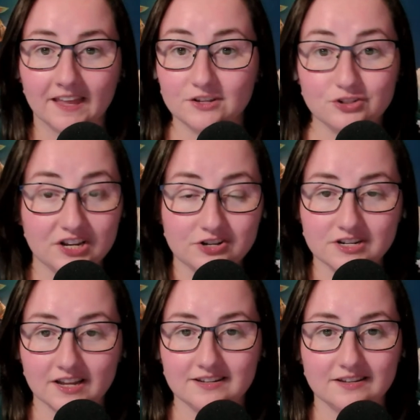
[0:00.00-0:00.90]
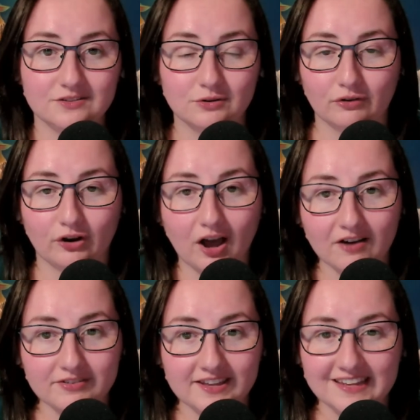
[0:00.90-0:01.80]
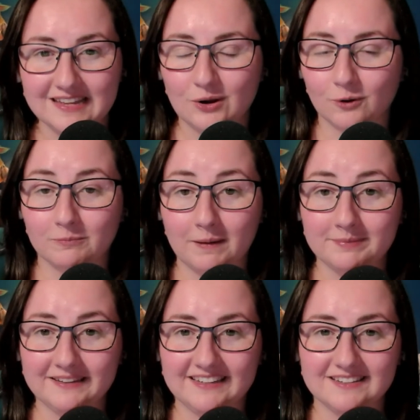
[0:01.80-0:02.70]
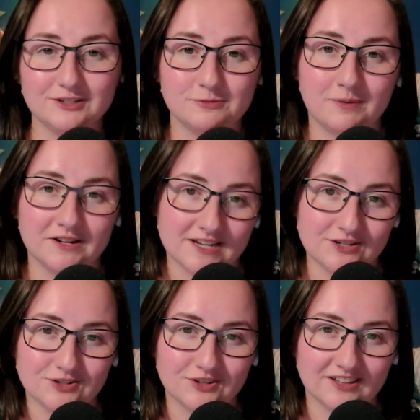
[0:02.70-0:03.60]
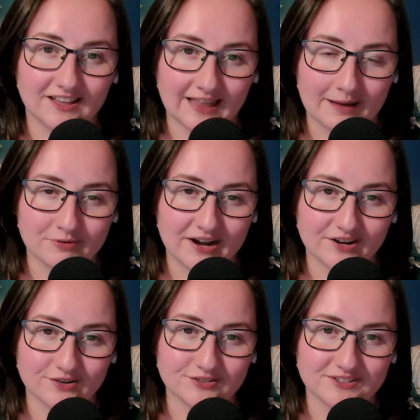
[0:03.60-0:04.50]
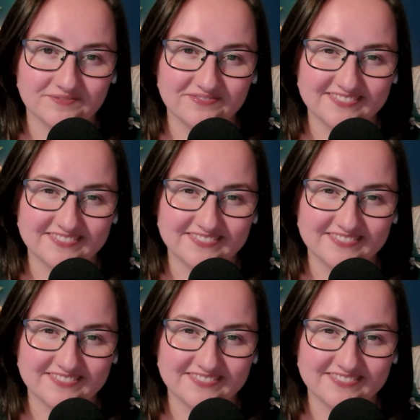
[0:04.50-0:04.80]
exchanging ideas over coffee, or bumping into potential collaborators.